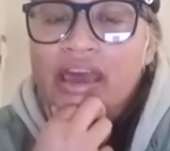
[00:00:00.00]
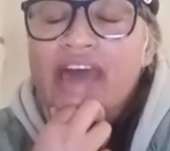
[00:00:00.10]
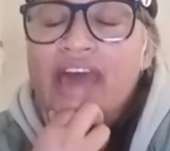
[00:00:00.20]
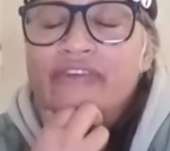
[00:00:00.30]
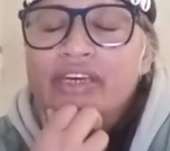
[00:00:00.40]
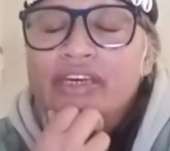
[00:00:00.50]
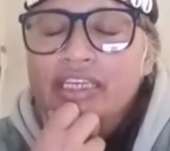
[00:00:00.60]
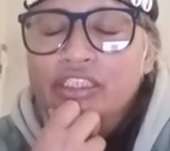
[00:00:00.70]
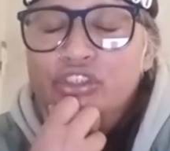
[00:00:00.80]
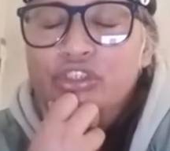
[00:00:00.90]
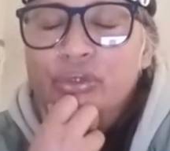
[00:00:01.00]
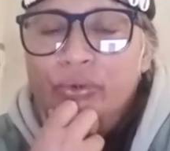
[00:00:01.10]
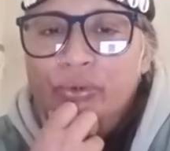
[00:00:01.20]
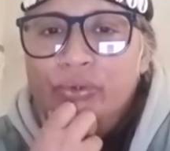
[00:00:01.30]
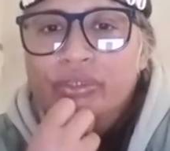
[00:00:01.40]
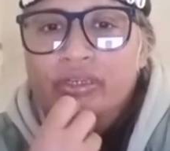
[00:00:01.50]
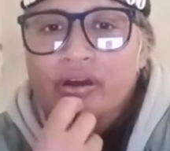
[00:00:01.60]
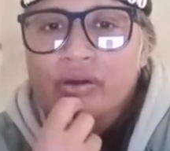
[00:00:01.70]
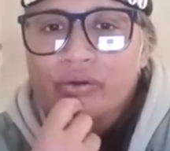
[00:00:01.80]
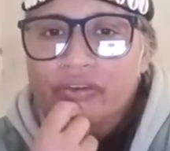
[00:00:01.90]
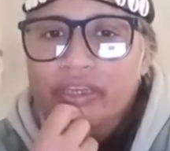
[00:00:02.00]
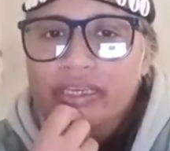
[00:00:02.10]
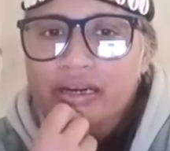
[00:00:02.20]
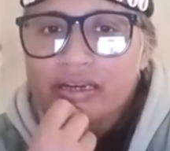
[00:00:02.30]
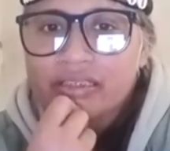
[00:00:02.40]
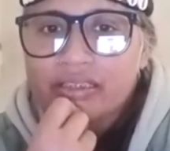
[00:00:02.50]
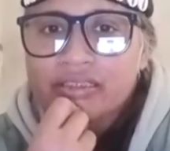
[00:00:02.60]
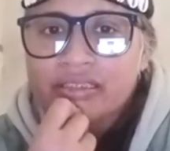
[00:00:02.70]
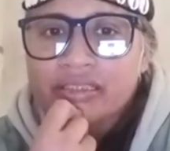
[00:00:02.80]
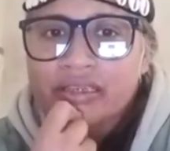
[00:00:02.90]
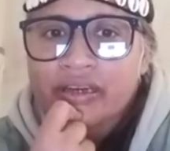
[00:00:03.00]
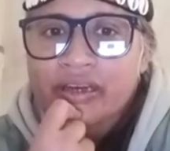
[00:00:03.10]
have endured over years.